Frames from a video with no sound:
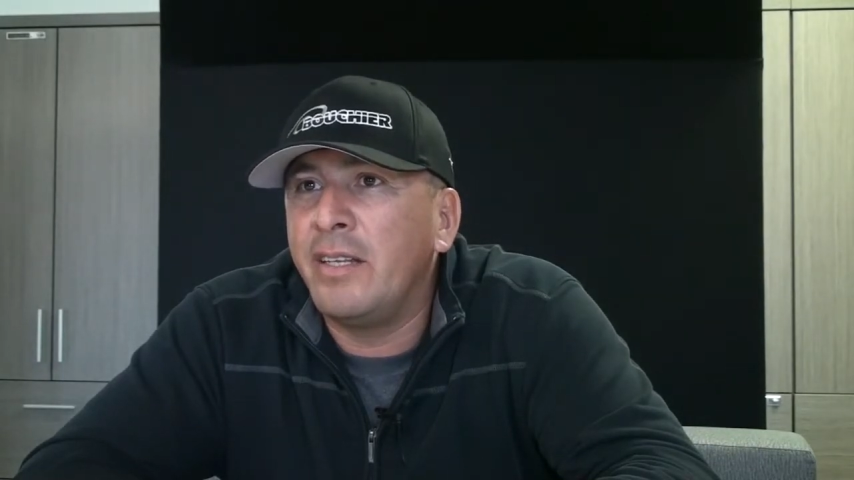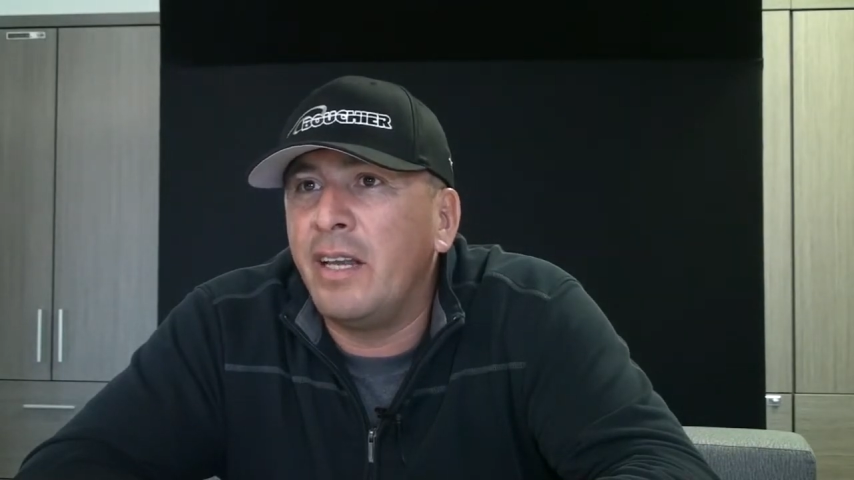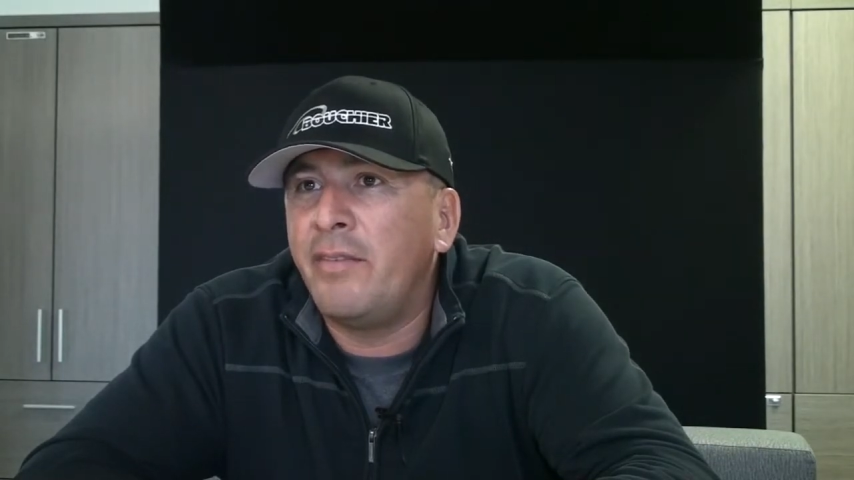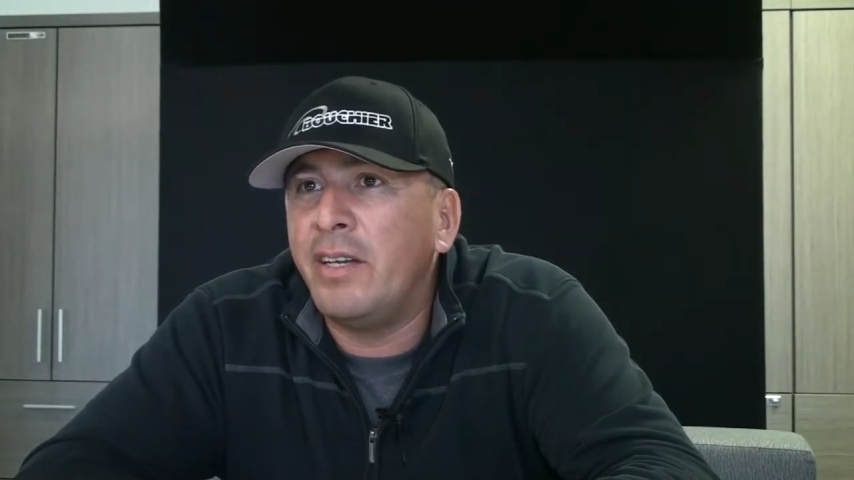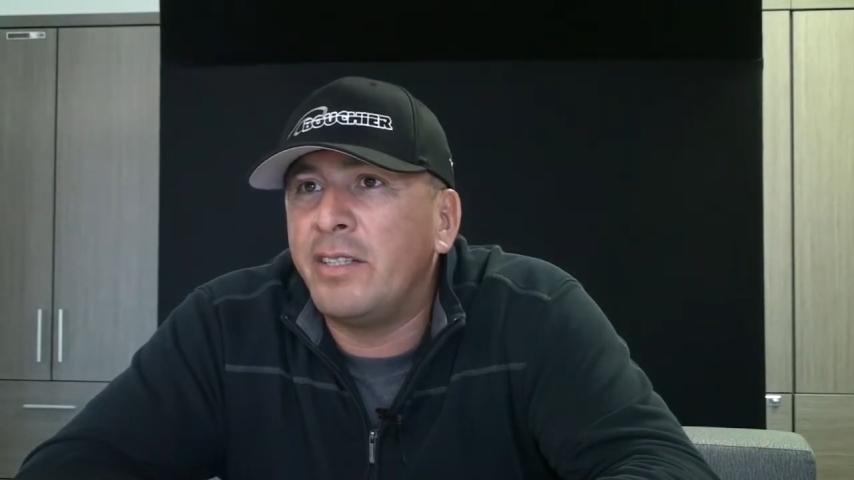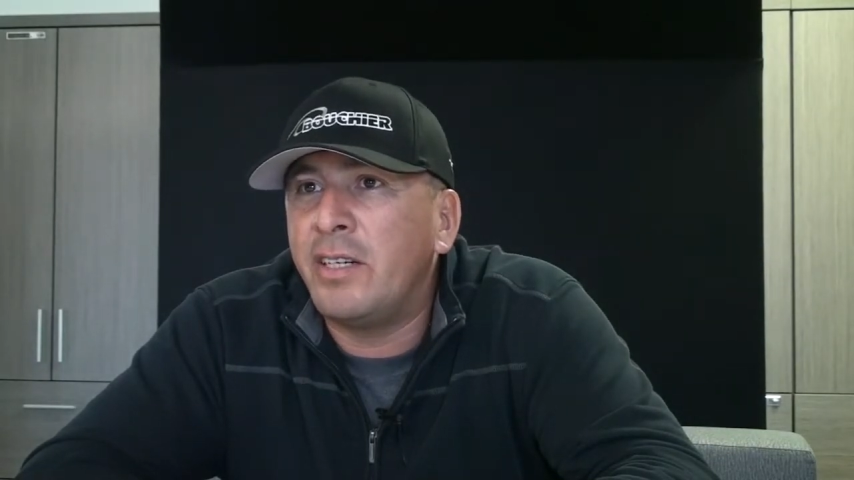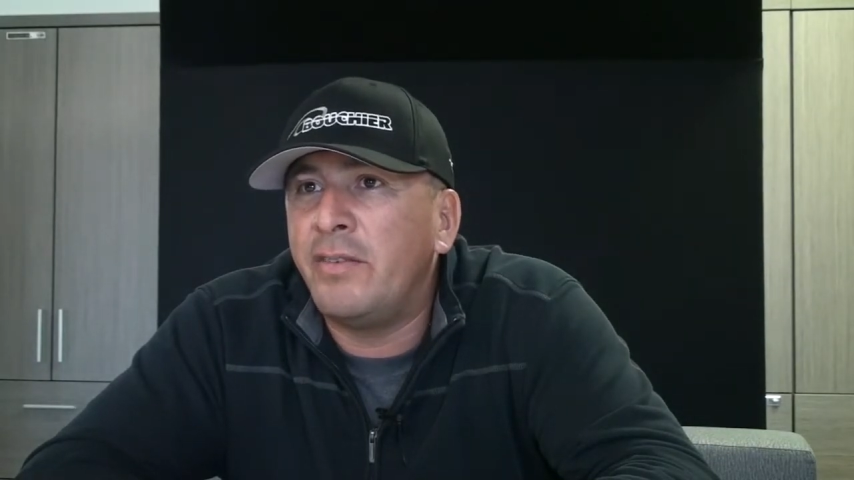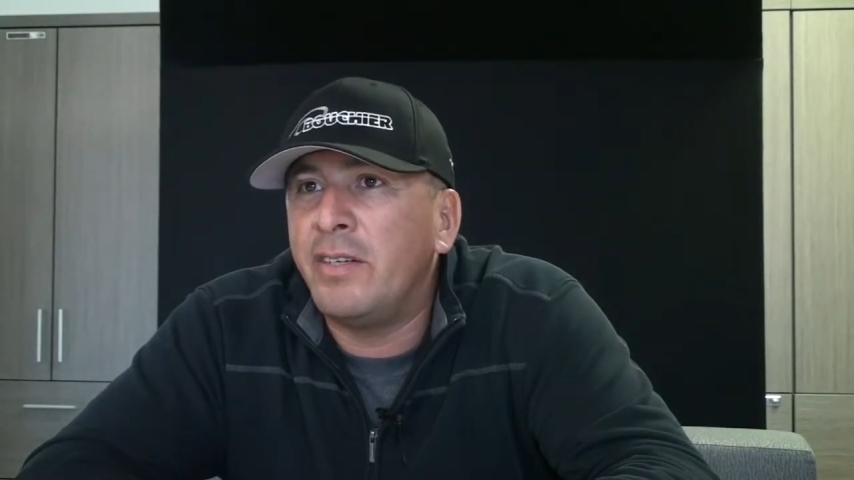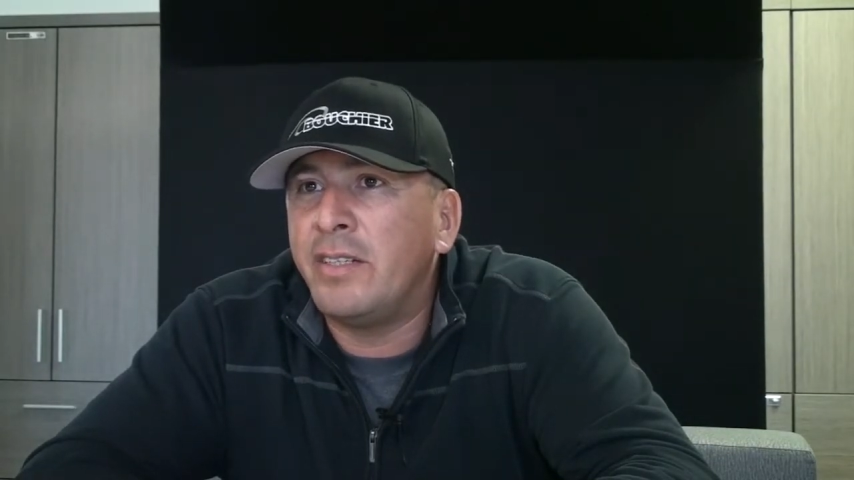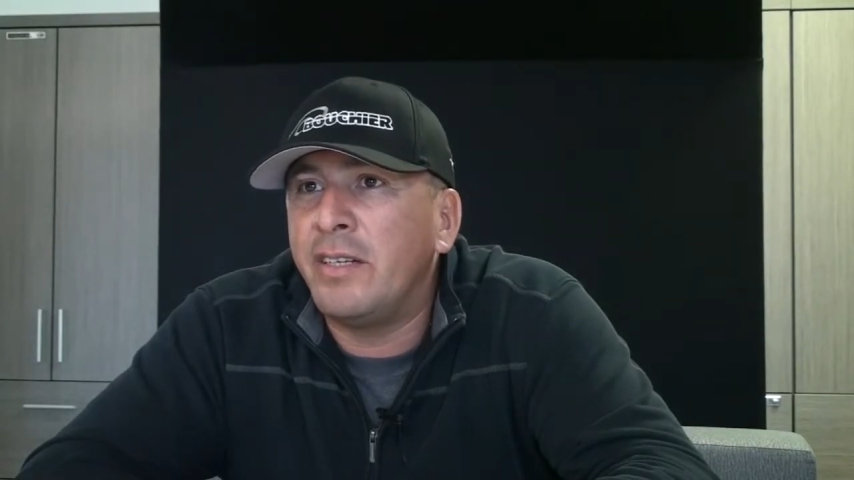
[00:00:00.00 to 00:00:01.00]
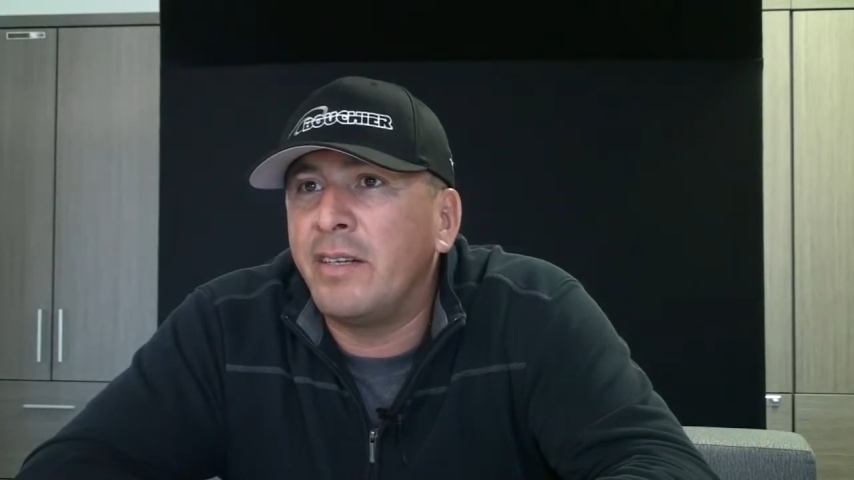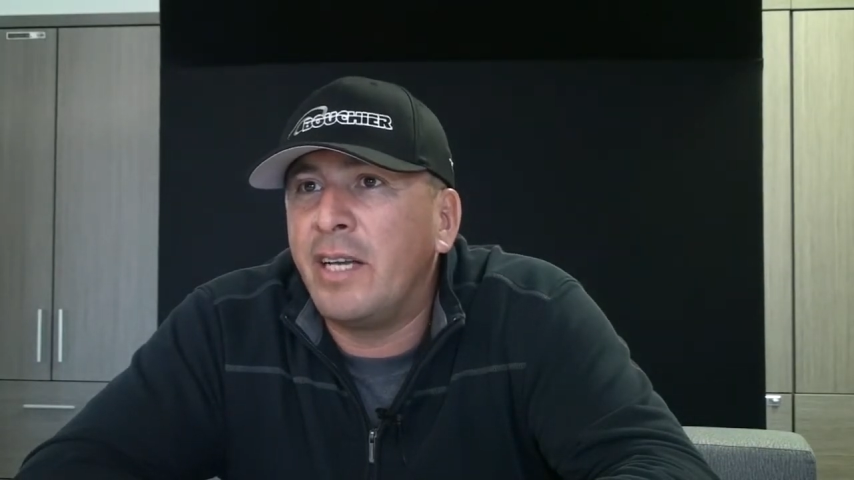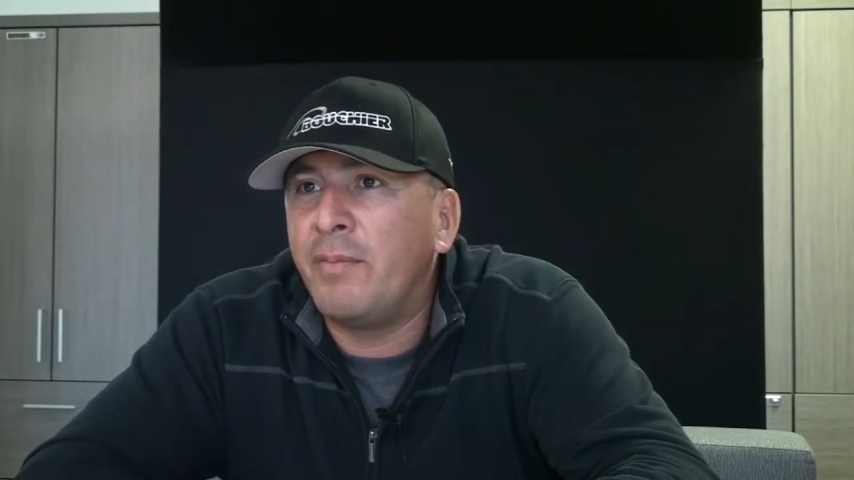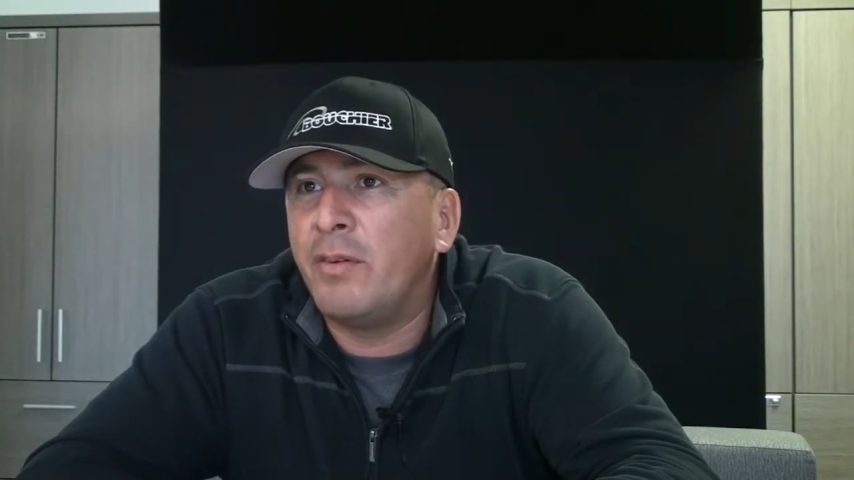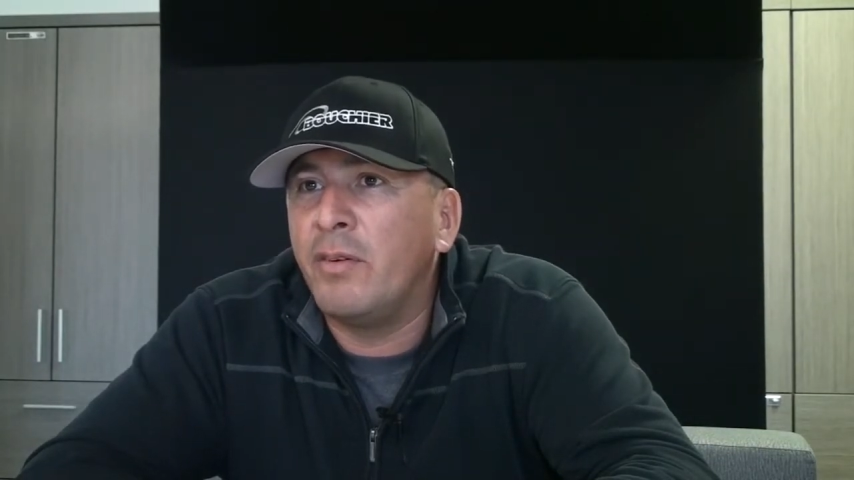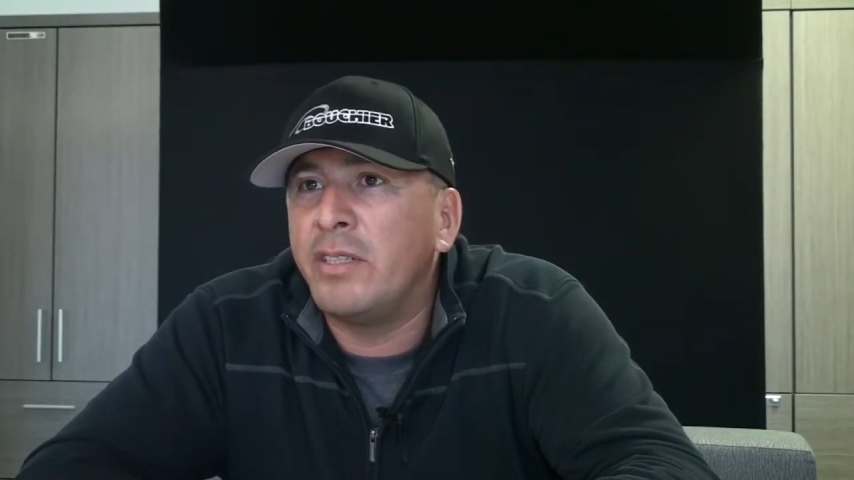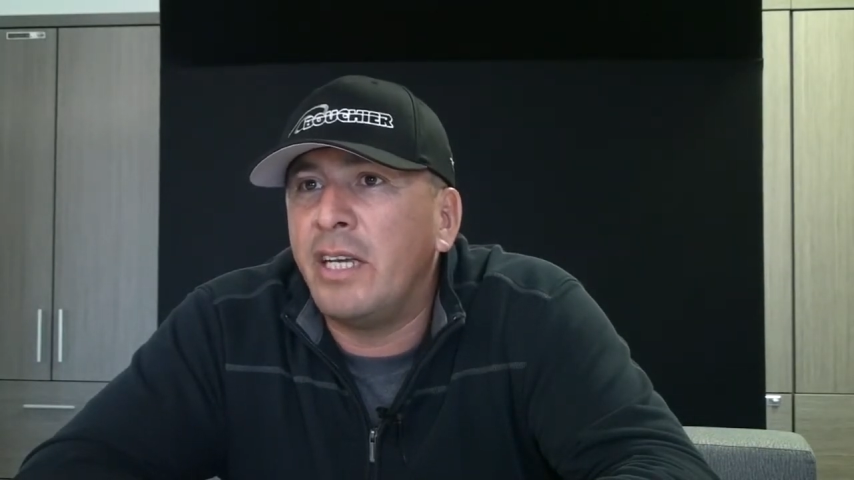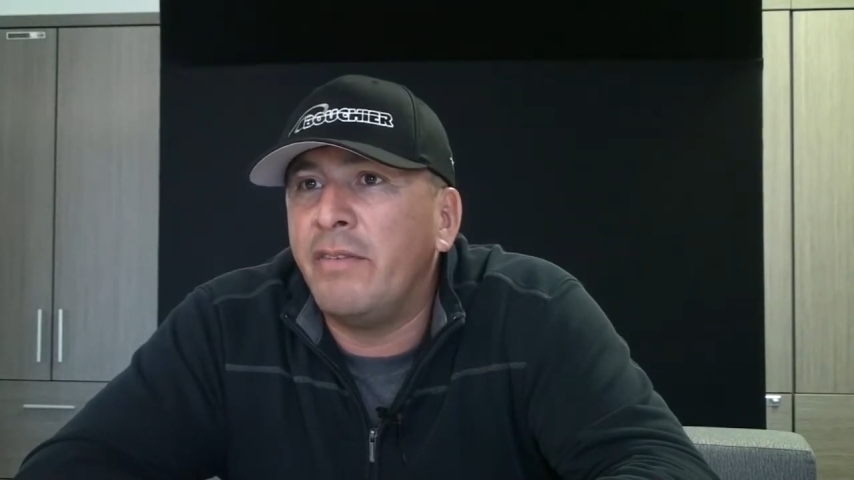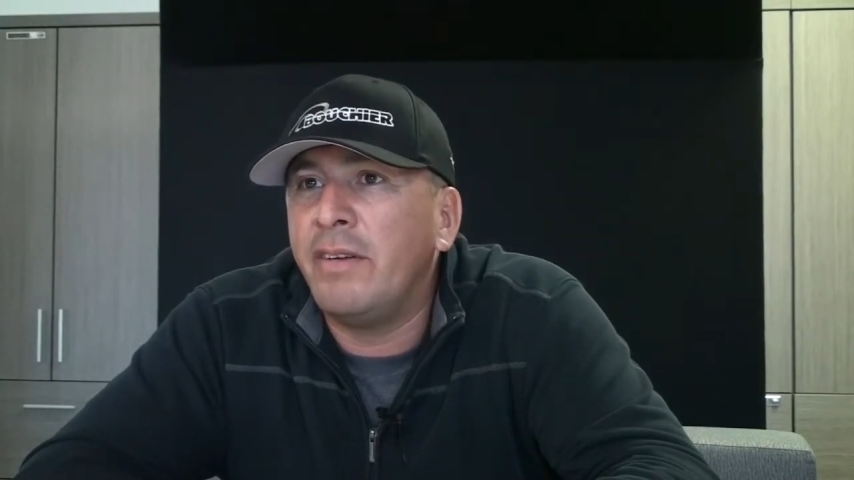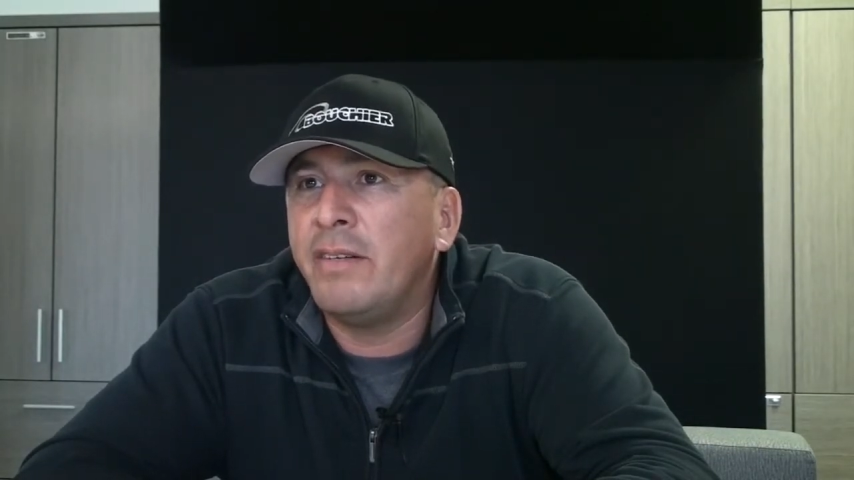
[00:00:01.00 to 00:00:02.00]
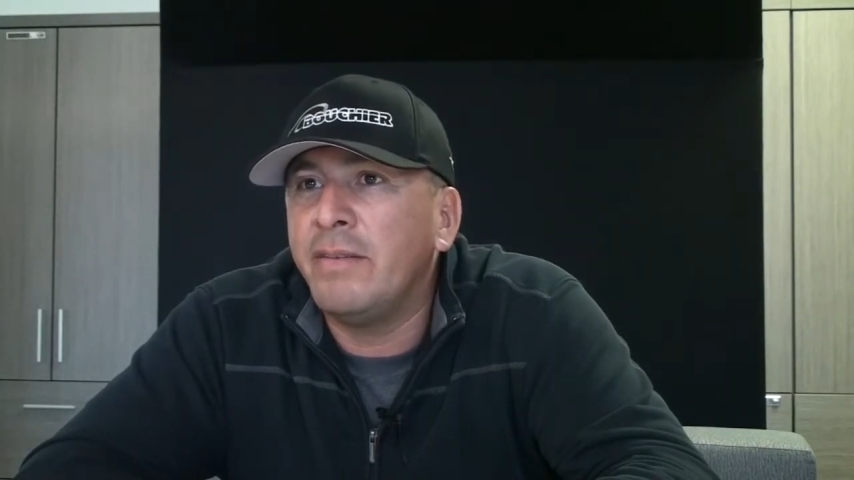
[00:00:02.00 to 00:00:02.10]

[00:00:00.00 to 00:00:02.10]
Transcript: deliver the service and keep the road safe.